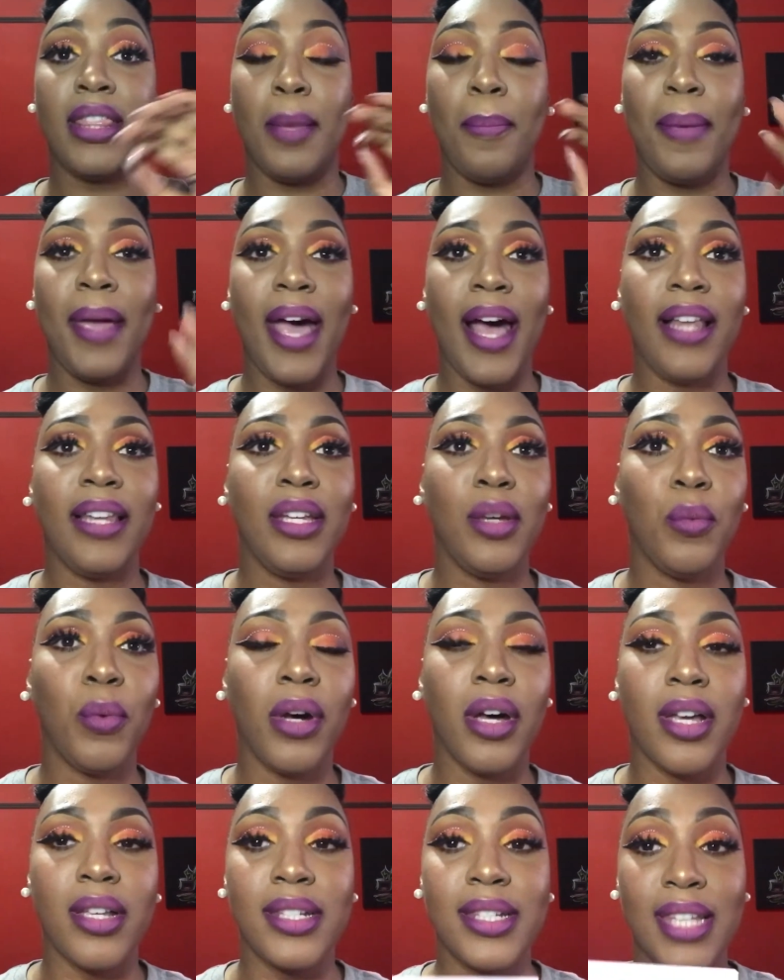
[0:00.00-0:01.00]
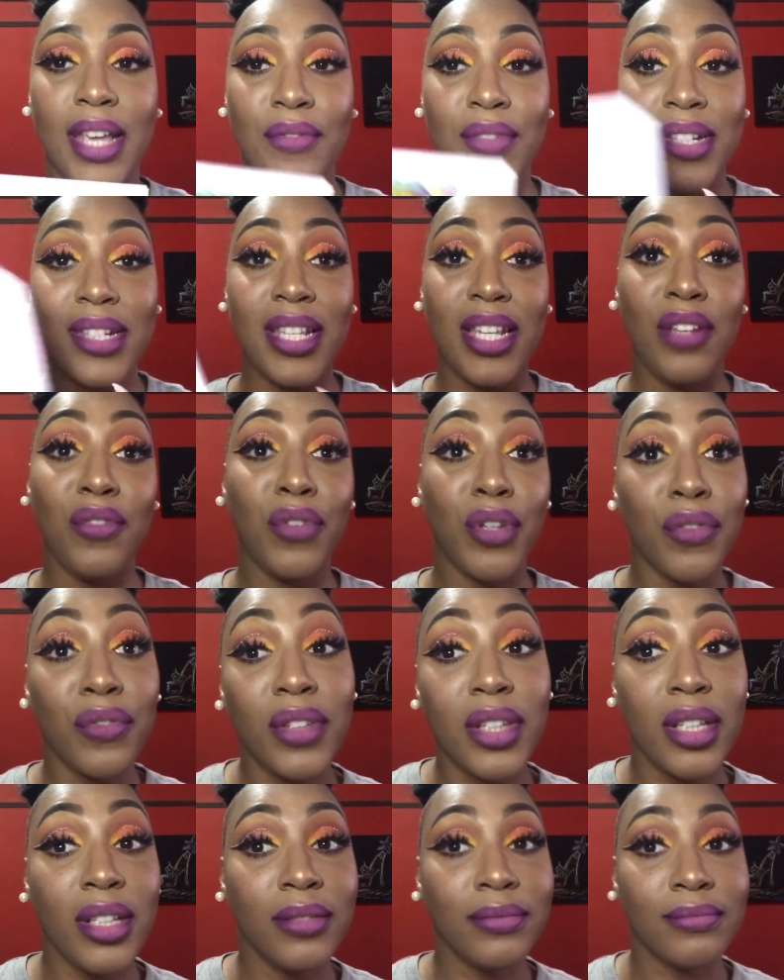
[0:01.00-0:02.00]
The palette was
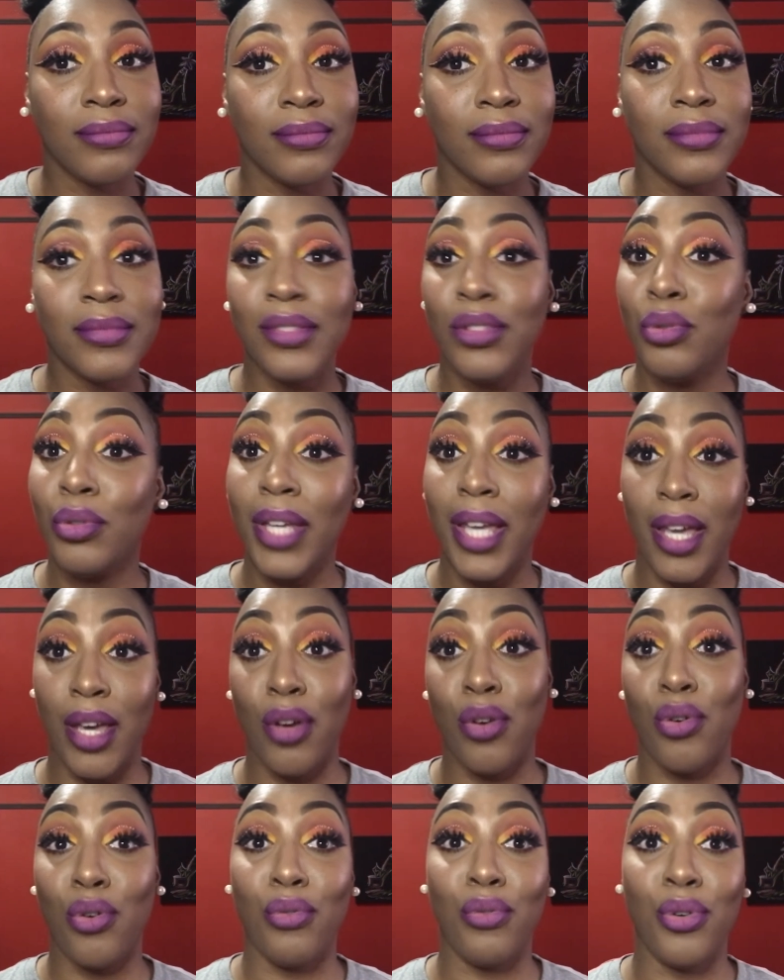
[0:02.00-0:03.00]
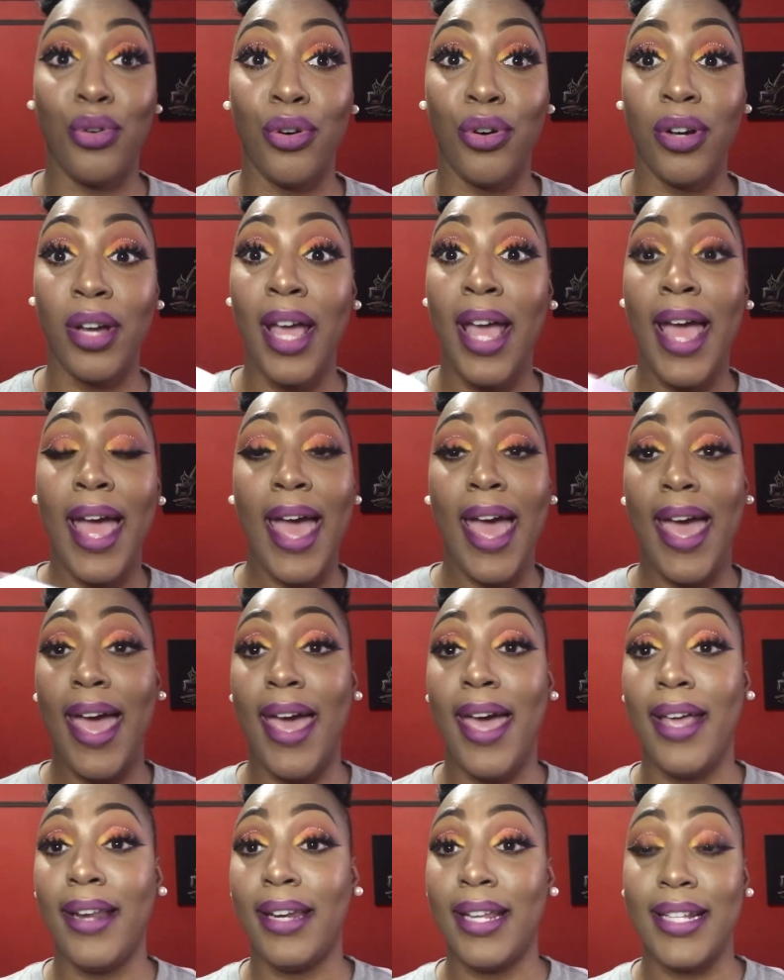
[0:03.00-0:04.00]
$17.50. You can't go wrong.
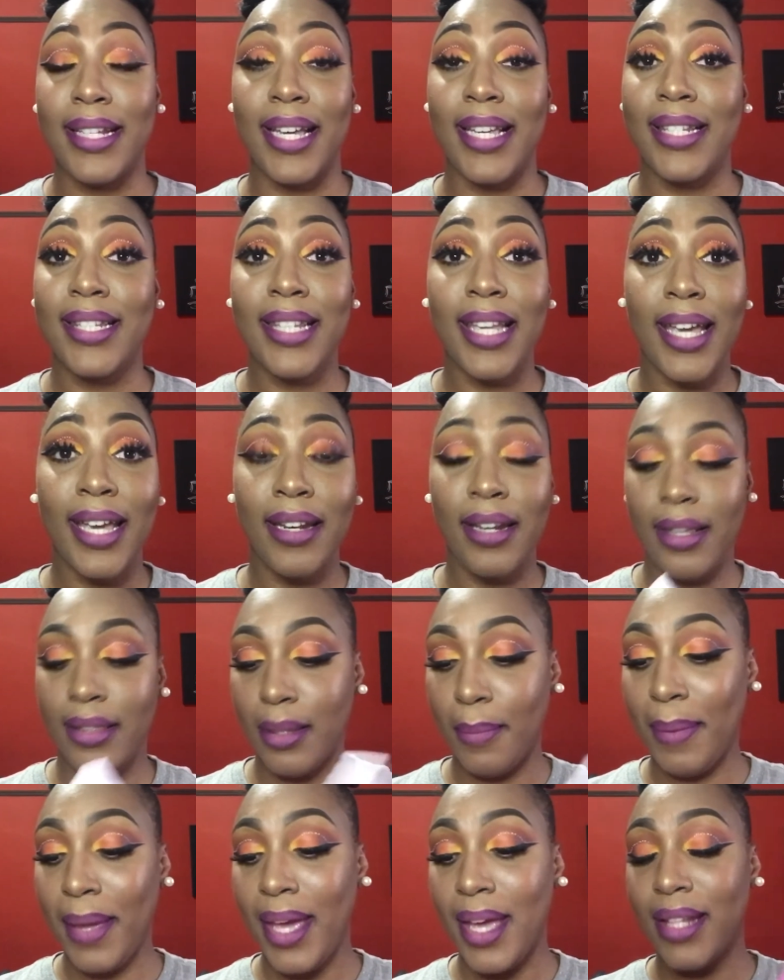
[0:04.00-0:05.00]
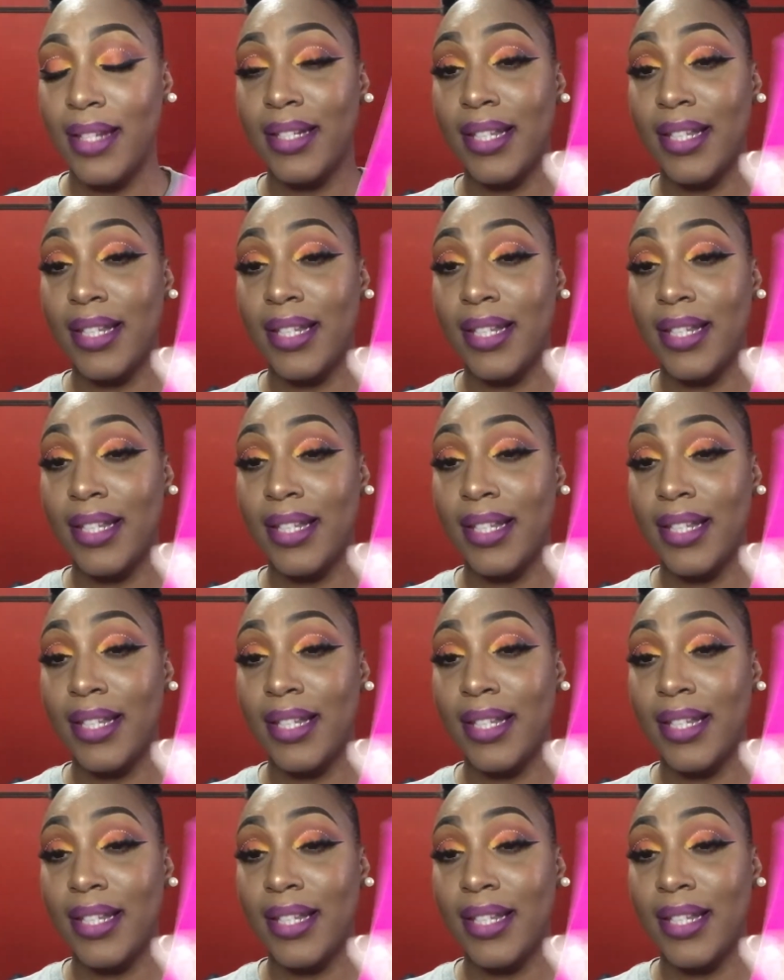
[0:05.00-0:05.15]
And like I said, the pan